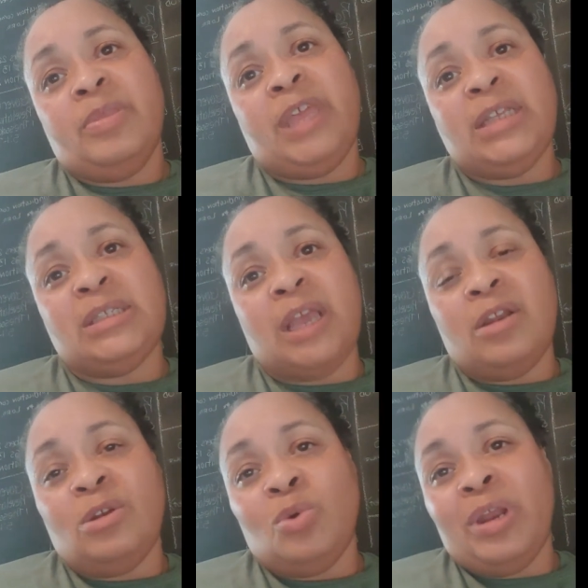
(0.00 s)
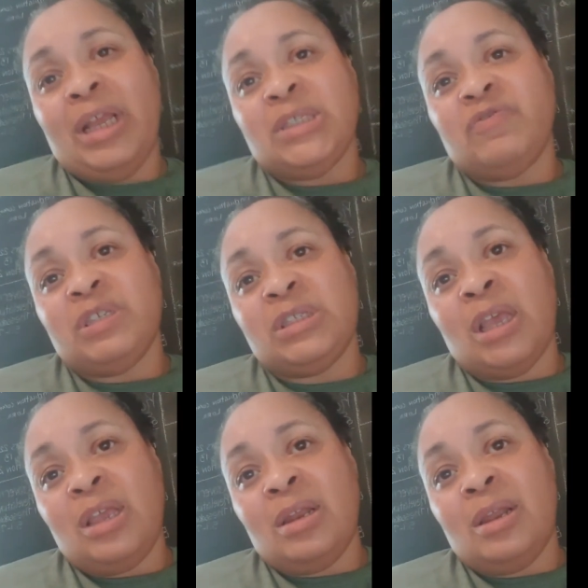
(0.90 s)
They say the Lord has
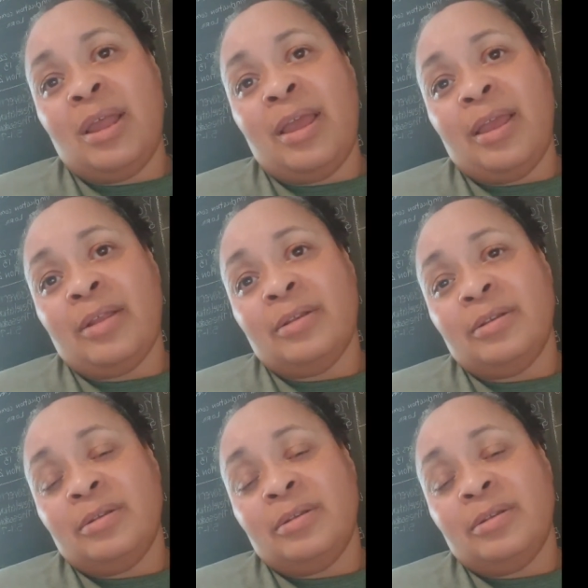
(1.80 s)
forsaken the land.